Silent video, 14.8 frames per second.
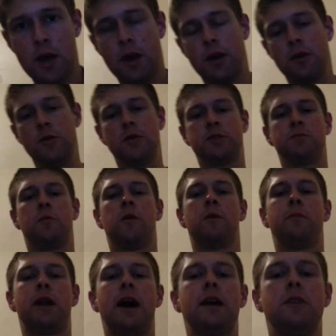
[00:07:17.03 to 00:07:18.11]
use more.
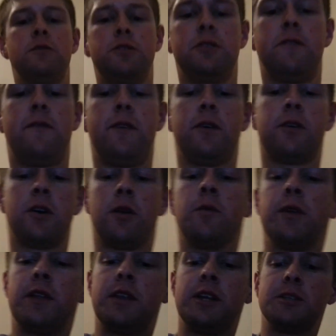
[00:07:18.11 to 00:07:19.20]
But I usually feel good
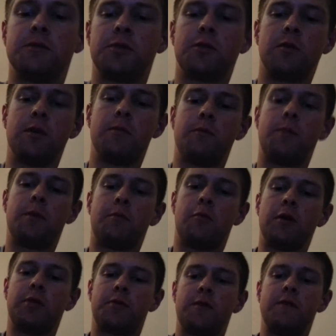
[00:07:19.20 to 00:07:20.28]
within this
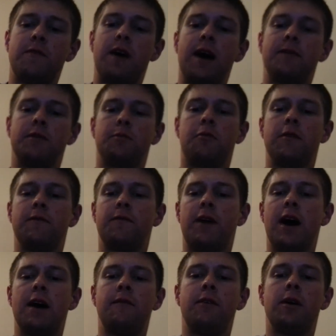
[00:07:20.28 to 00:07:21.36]
3.35 to
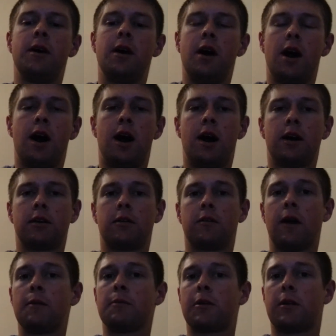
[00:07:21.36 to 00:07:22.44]
0.5
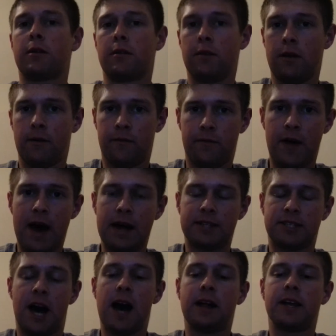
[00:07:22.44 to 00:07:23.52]
gram of
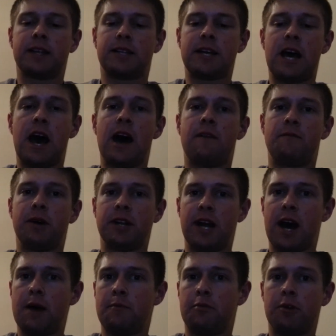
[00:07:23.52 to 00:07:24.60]
fats. I like to have my
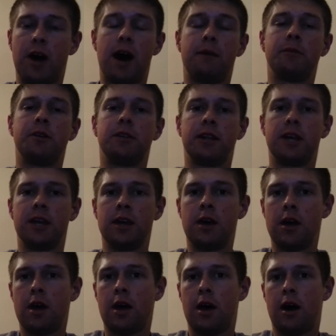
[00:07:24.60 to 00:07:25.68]
diet predominantly
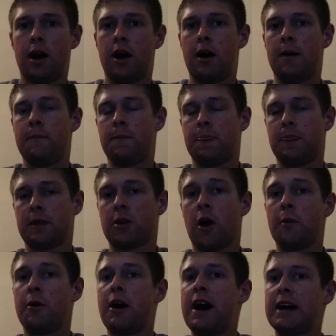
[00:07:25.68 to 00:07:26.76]

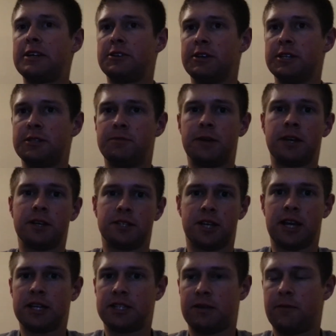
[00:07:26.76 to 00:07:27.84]
carbohydrates because,
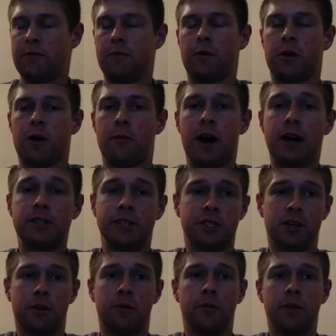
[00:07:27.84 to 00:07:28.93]
like I said before,
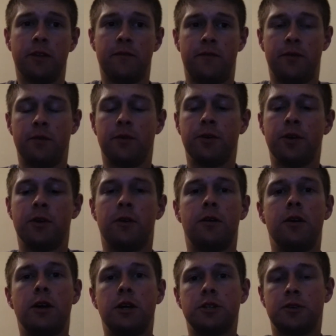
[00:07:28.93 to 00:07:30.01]
carbohydrates are going to really fuel
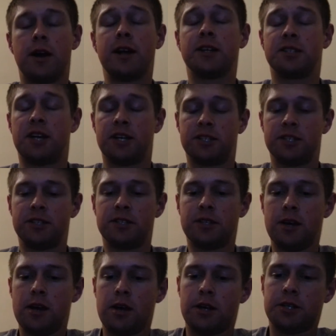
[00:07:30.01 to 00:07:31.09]
your training sessions.
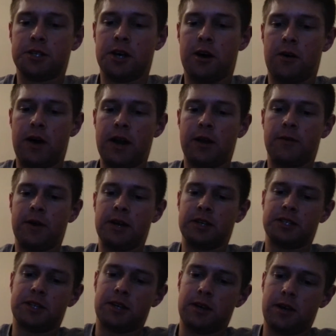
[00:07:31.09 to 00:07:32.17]
So
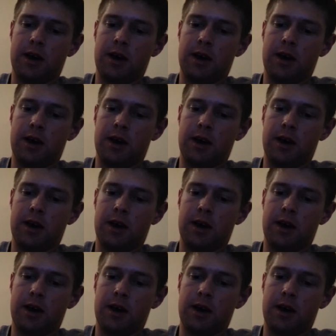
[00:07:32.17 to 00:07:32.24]
anyways,